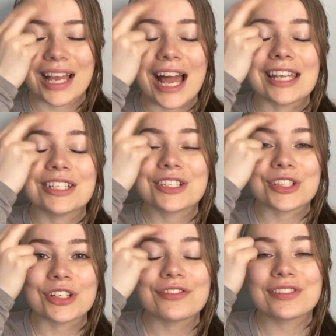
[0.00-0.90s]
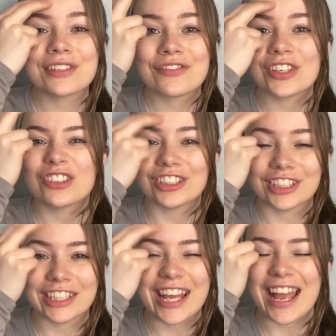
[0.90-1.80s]
I deserve to feel
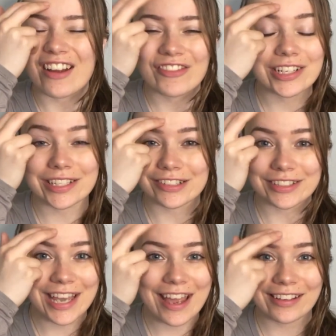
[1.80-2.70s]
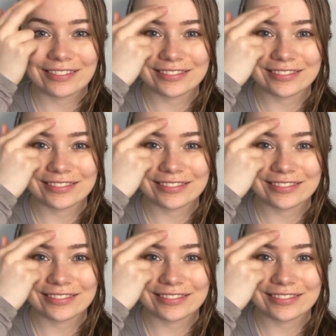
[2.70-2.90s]
good every single day.